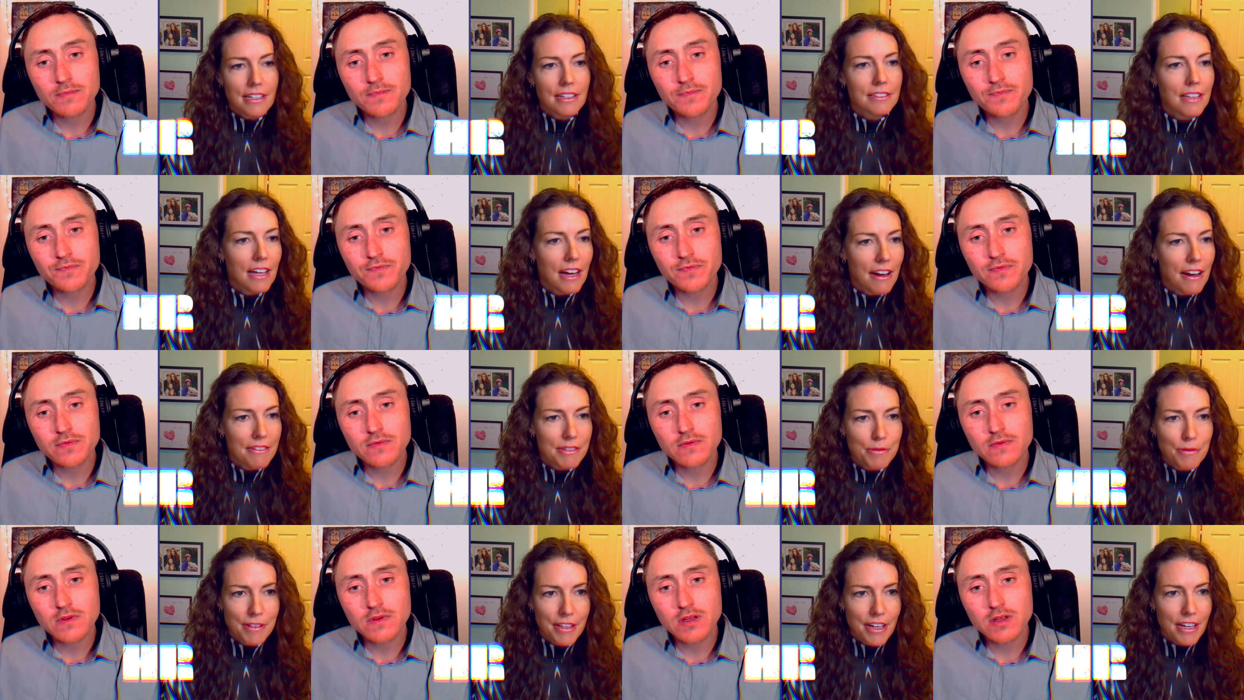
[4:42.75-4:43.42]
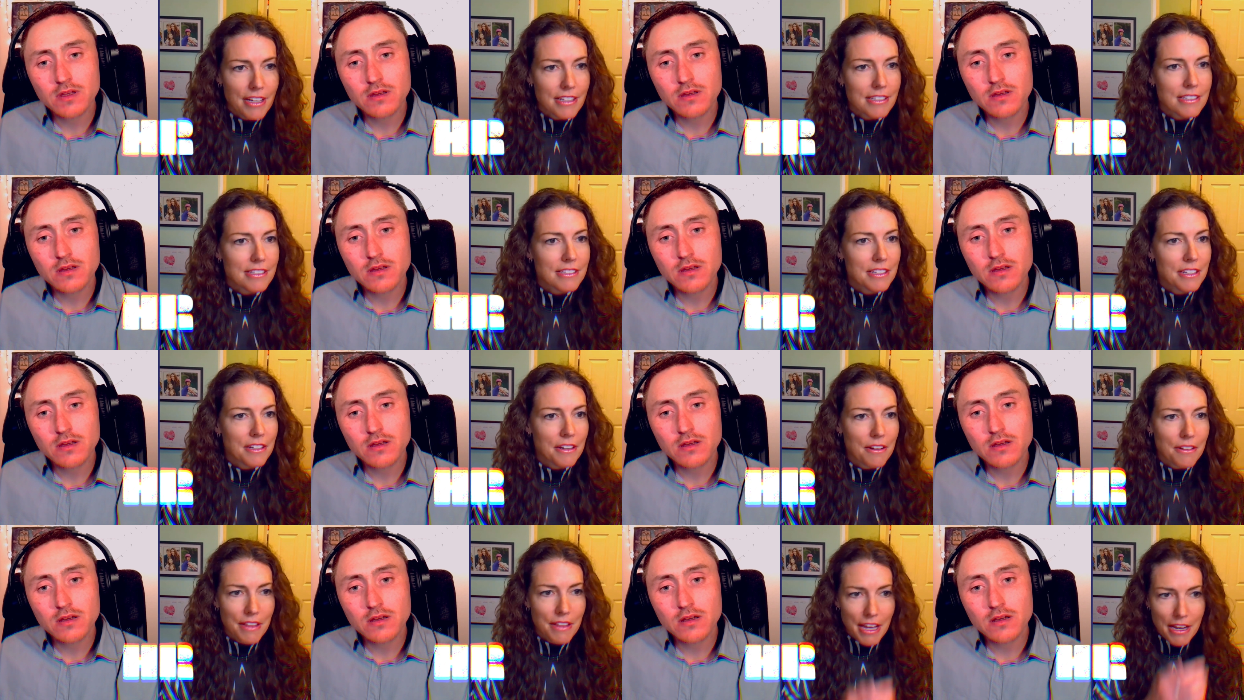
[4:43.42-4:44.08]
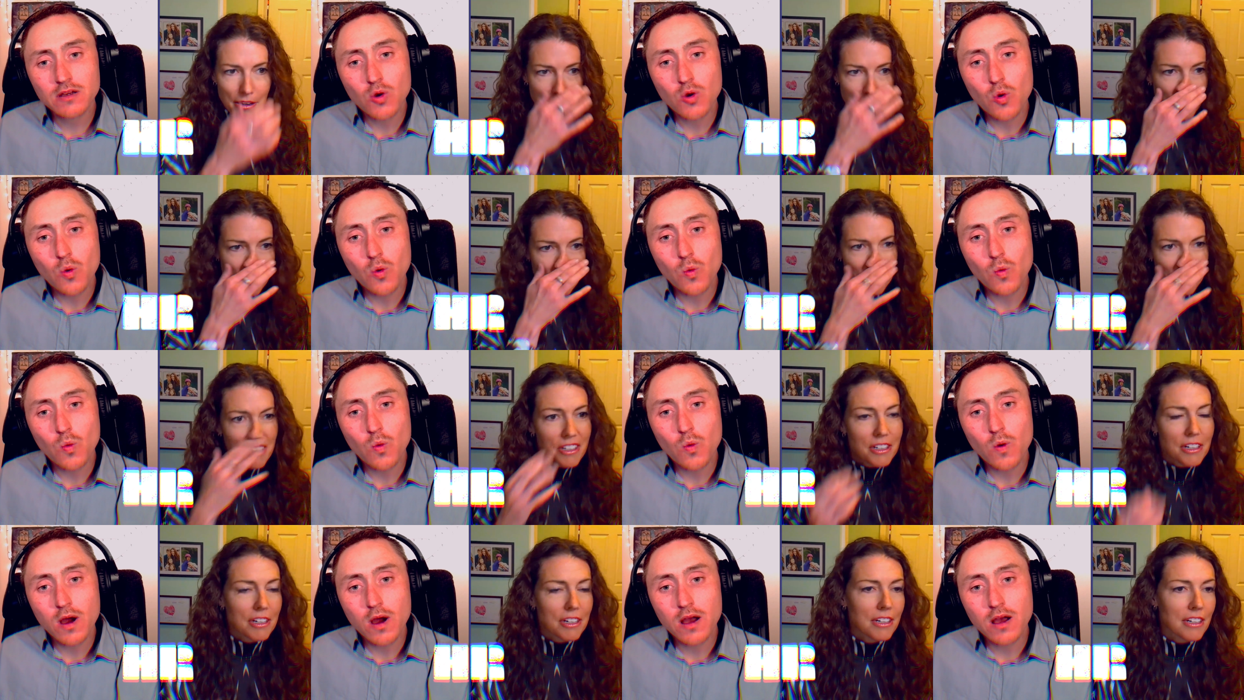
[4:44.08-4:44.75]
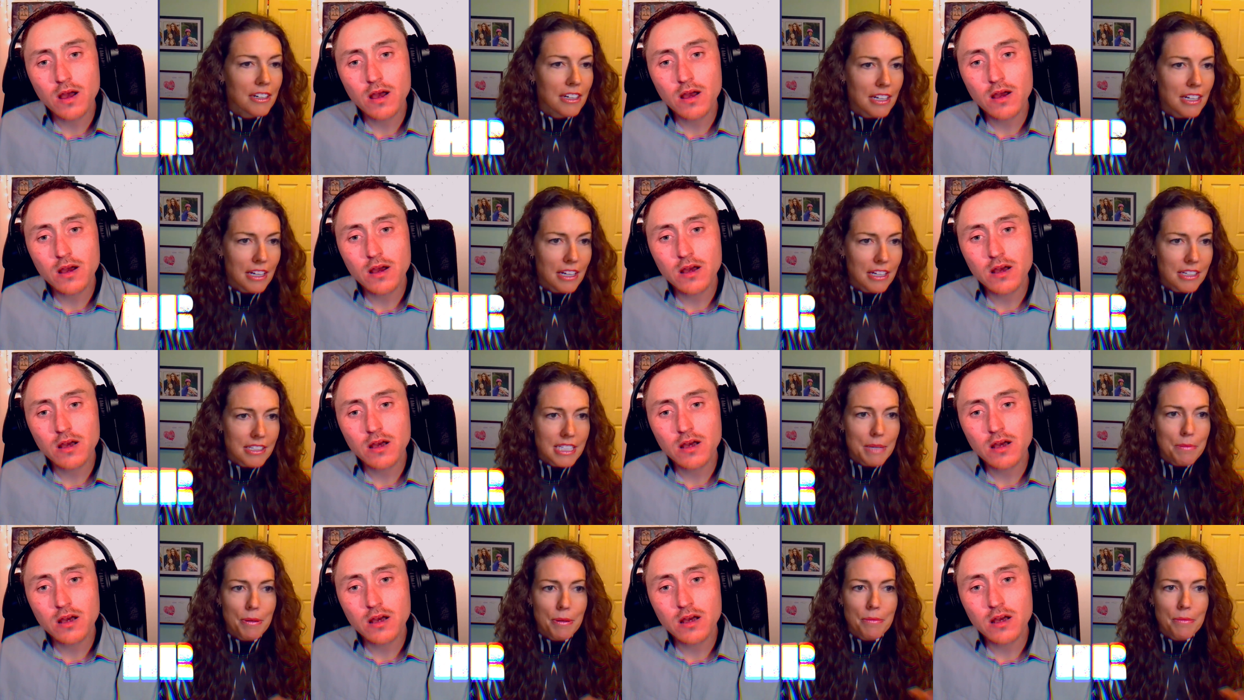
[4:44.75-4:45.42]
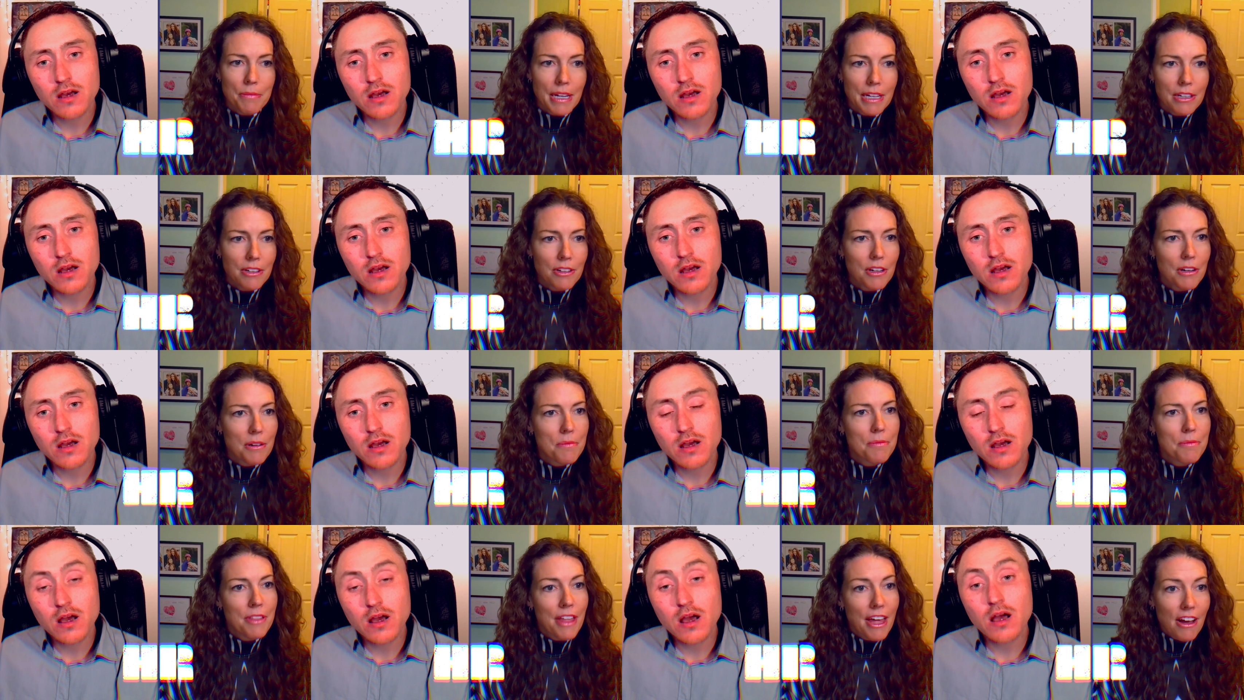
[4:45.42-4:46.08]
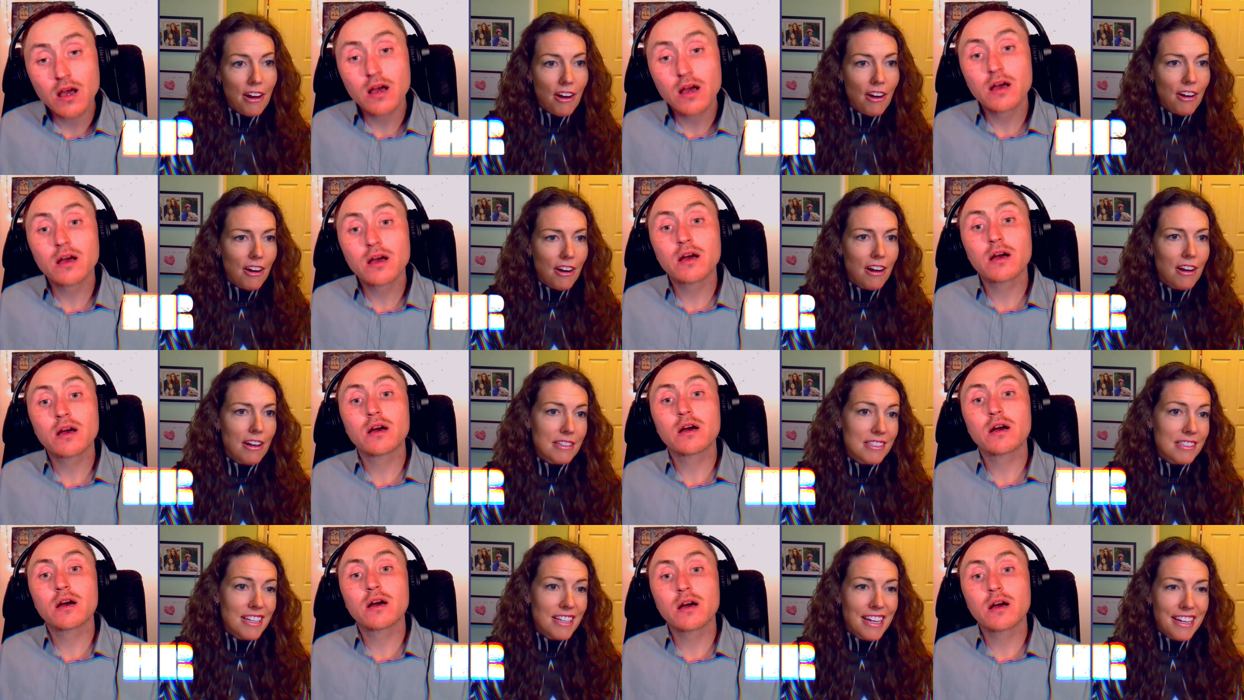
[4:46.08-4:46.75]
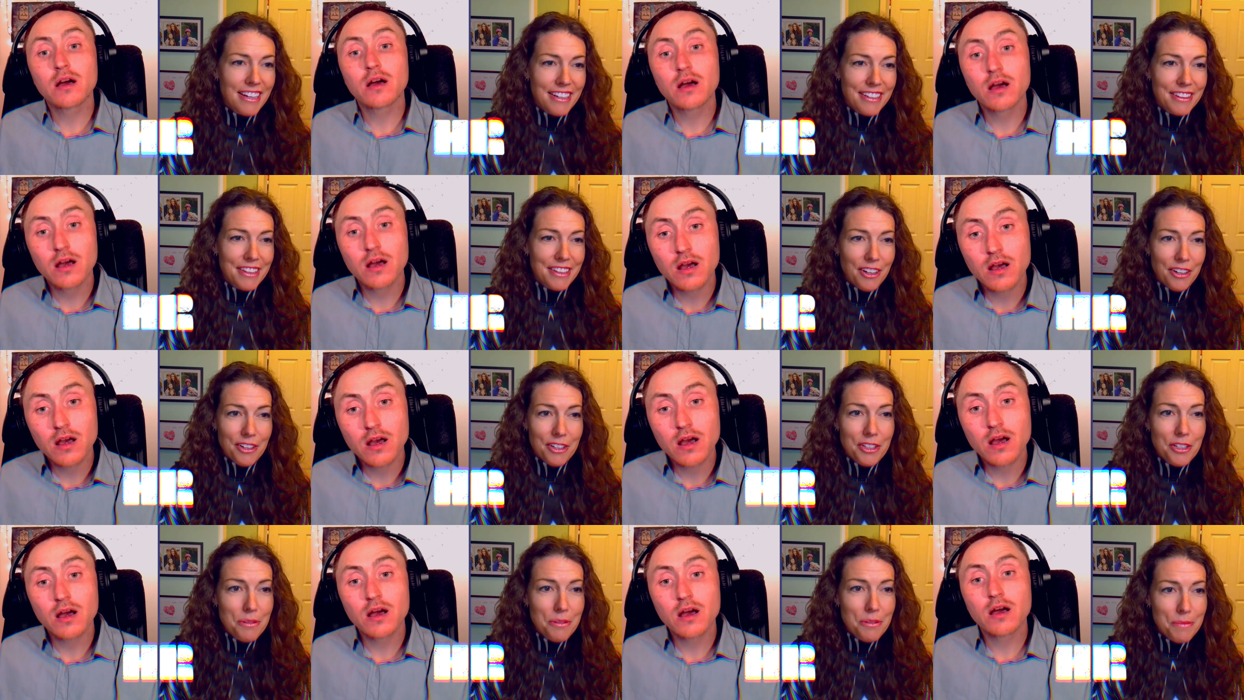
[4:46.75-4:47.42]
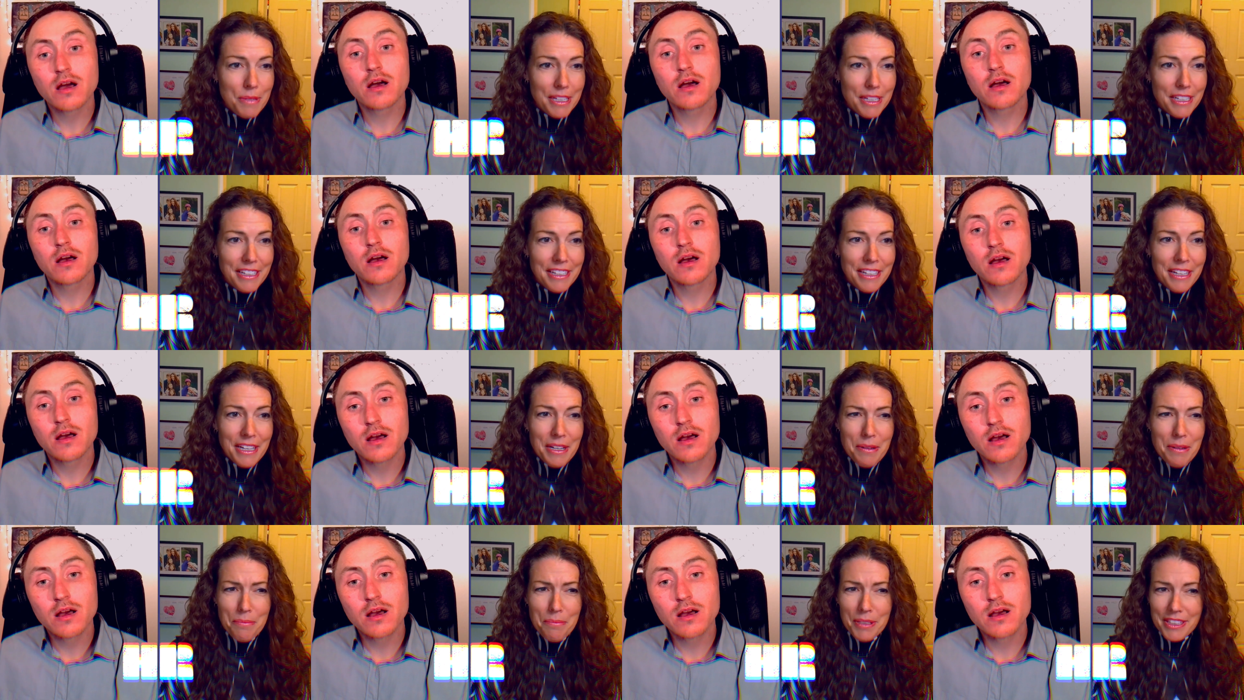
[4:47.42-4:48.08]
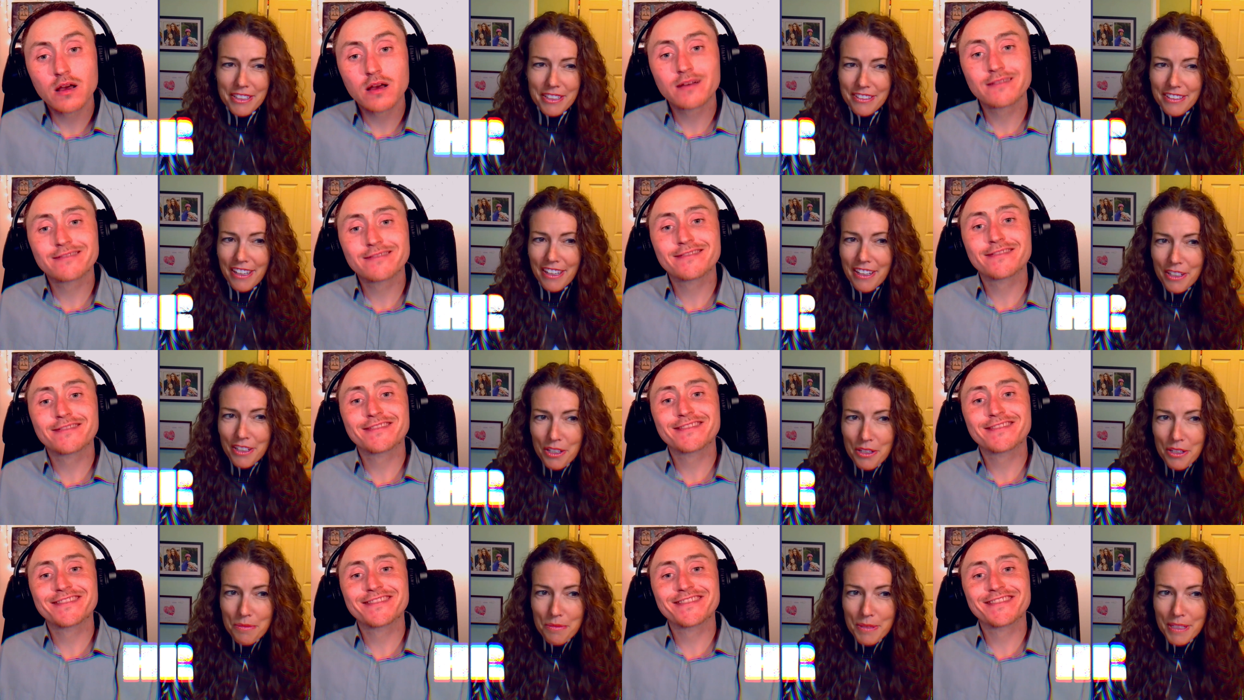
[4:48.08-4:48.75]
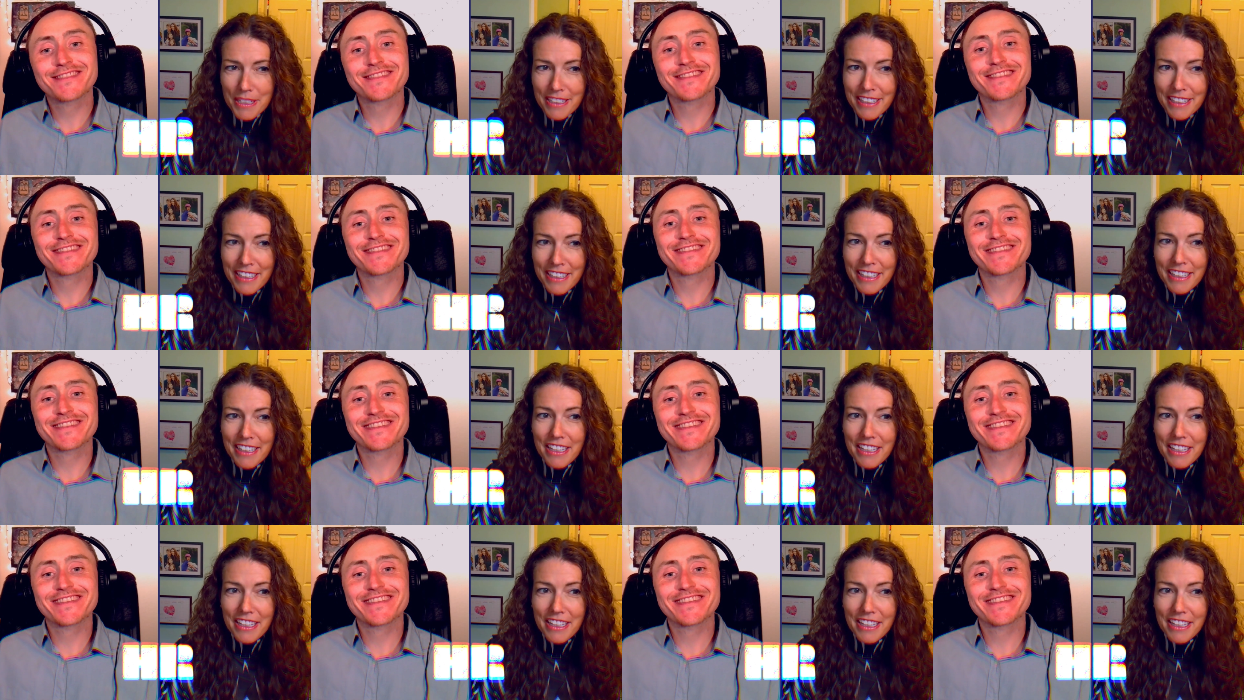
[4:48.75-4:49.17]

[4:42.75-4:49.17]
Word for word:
Speaker 1: their lives with us you know they are no longer a separate microbe they are us they're human, but they're not human.